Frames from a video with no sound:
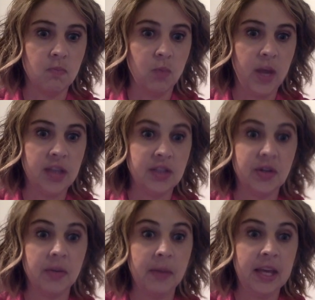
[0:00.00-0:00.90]
went,
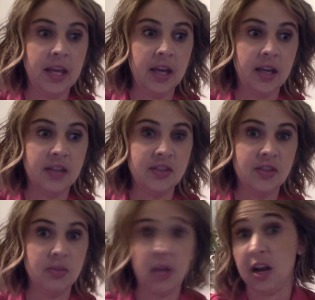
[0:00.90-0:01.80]
took my
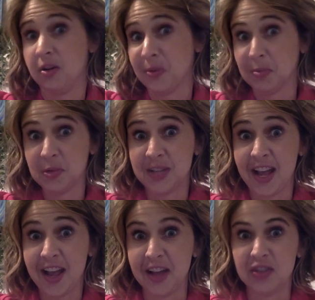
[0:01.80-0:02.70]
kids, we had a normal day.